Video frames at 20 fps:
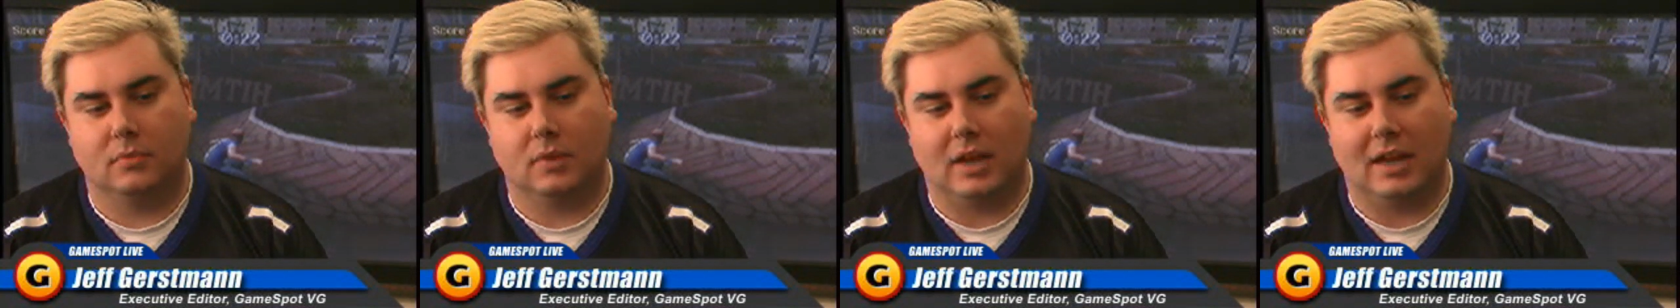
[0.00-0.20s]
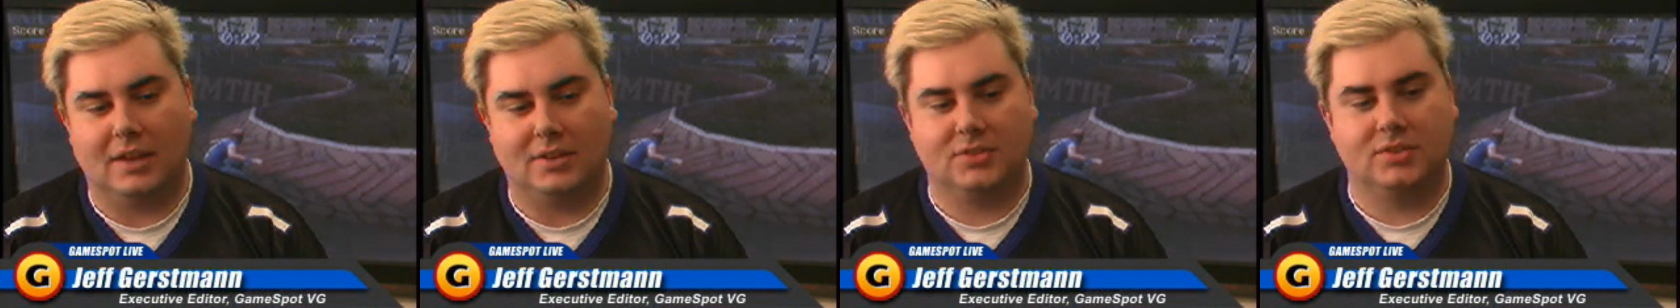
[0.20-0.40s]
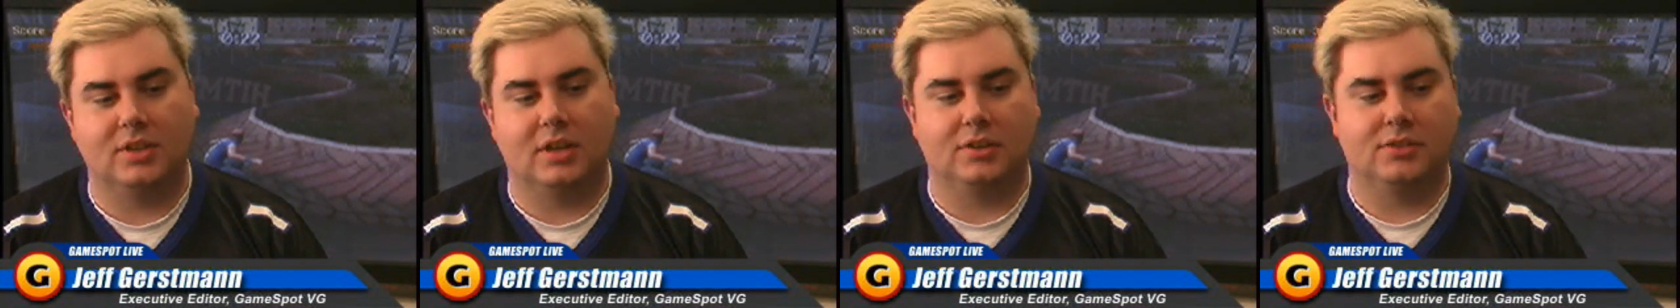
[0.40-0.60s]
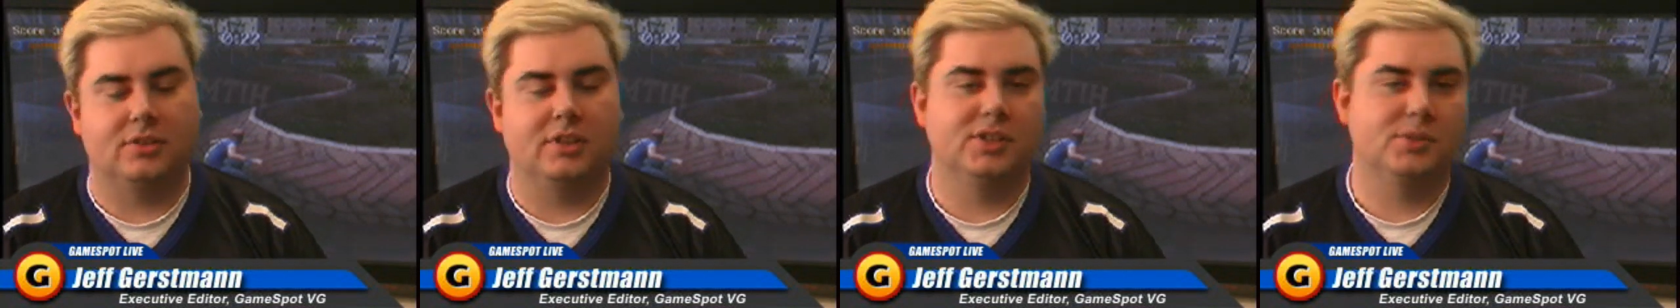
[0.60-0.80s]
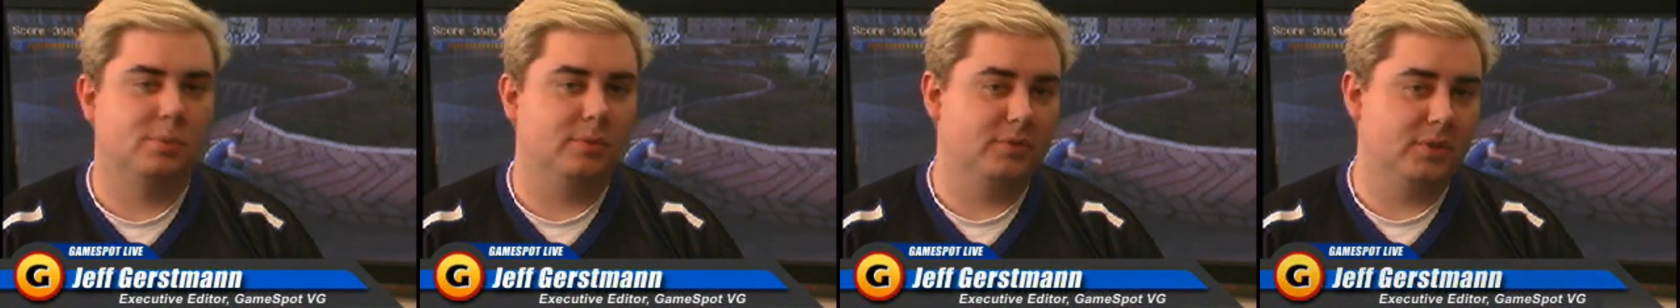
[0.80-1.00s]
As such,
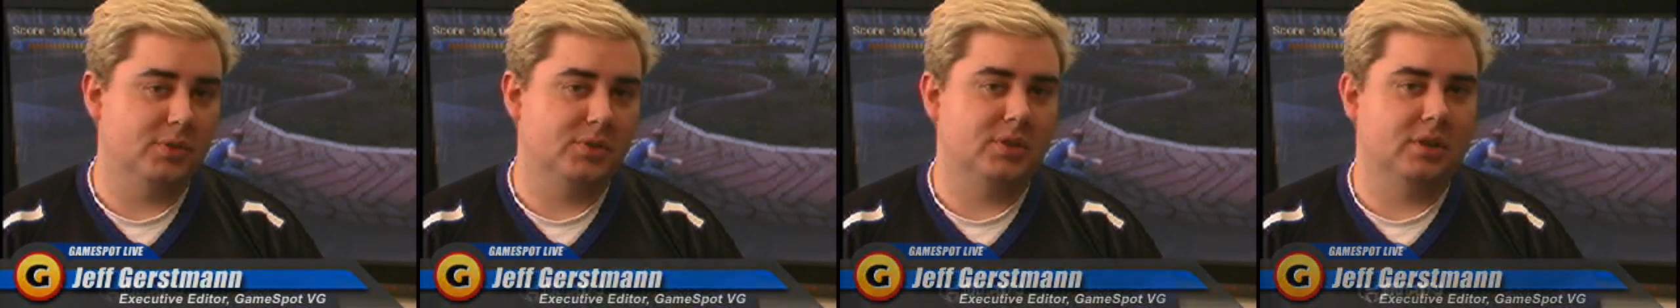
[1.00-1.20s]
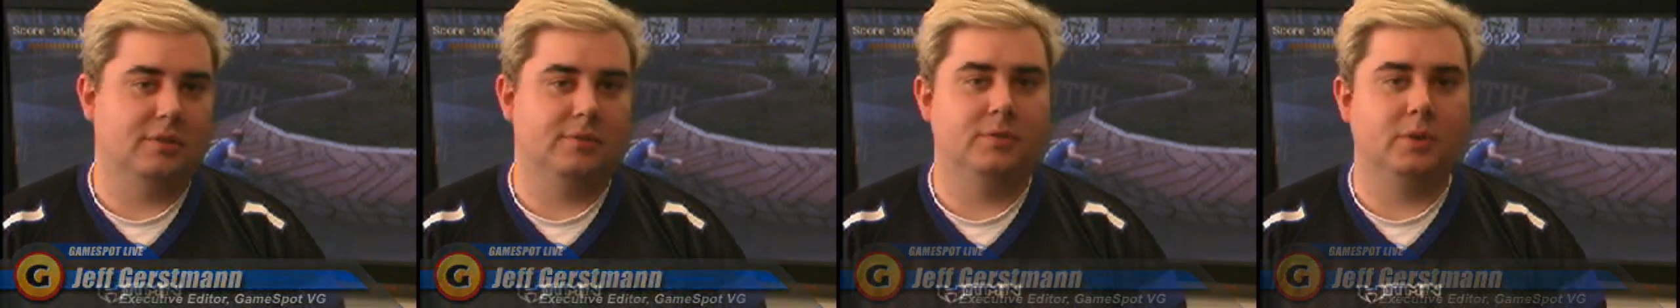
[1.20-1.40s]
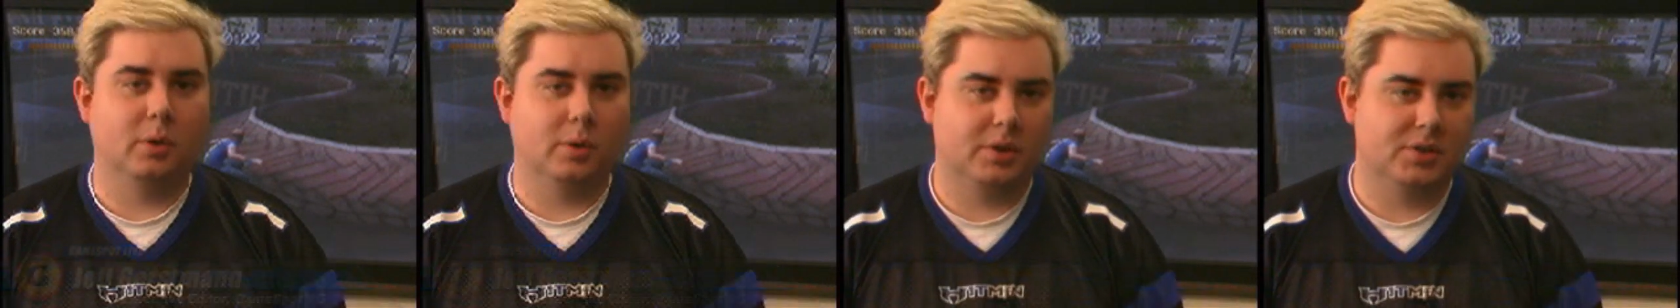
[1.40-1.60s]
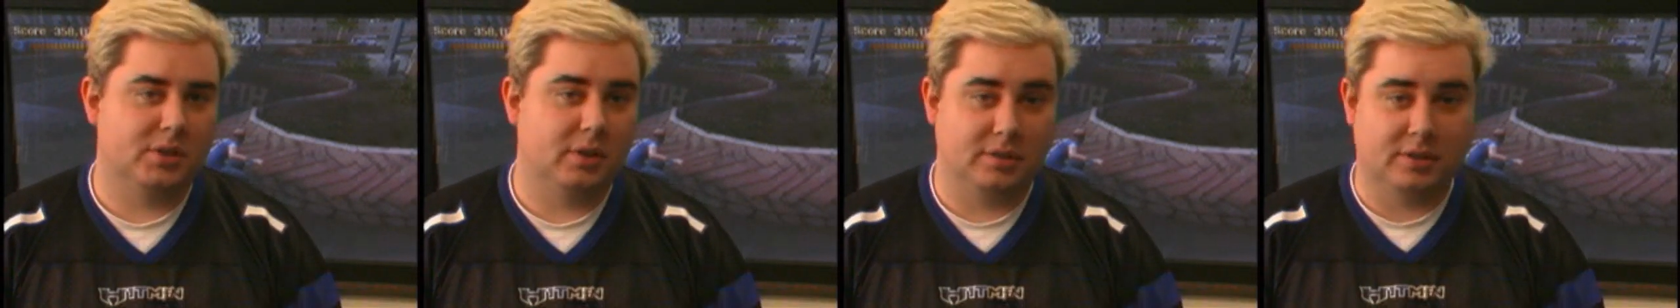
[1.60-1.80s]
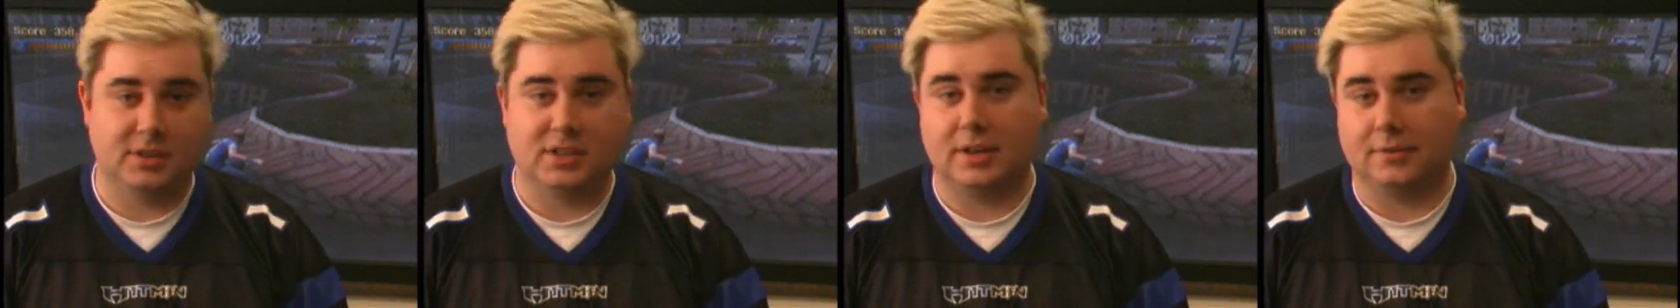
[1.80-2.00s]
this review is going to focus
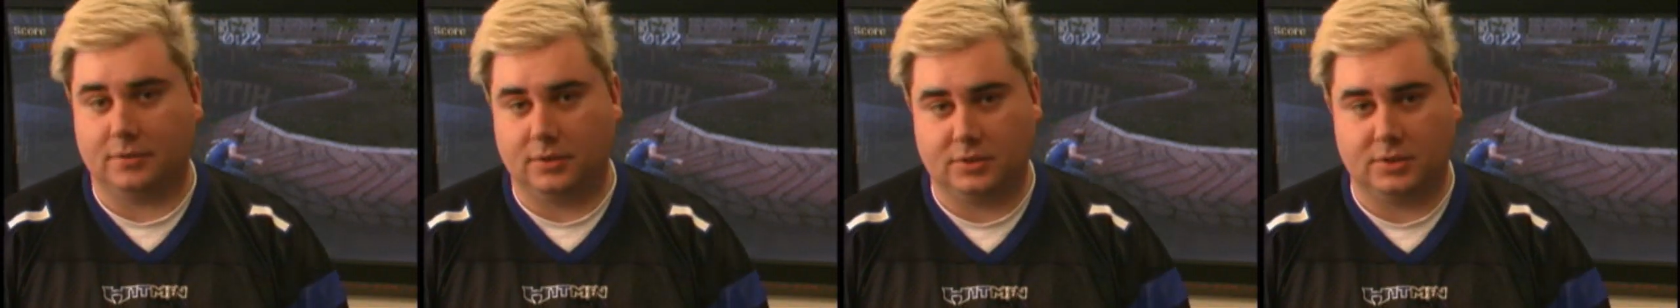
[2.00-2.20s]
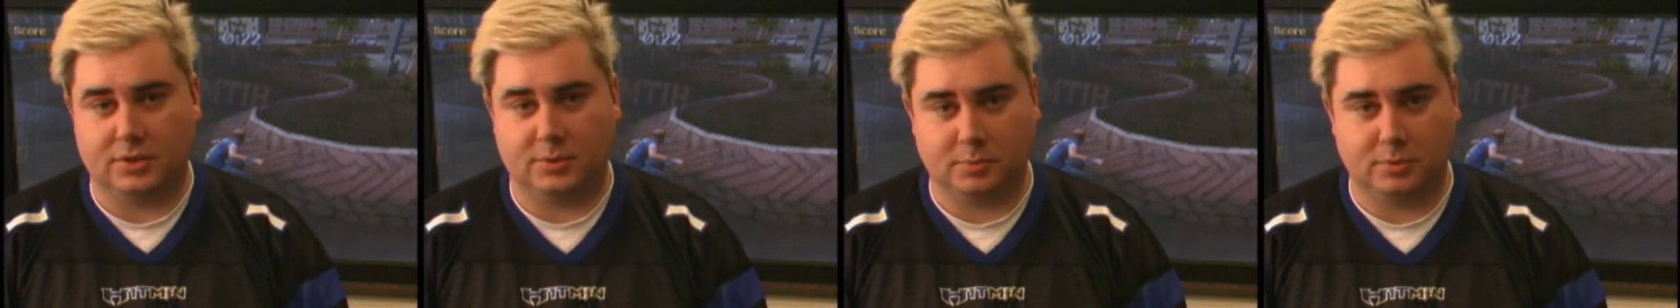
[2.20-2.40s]
on the differences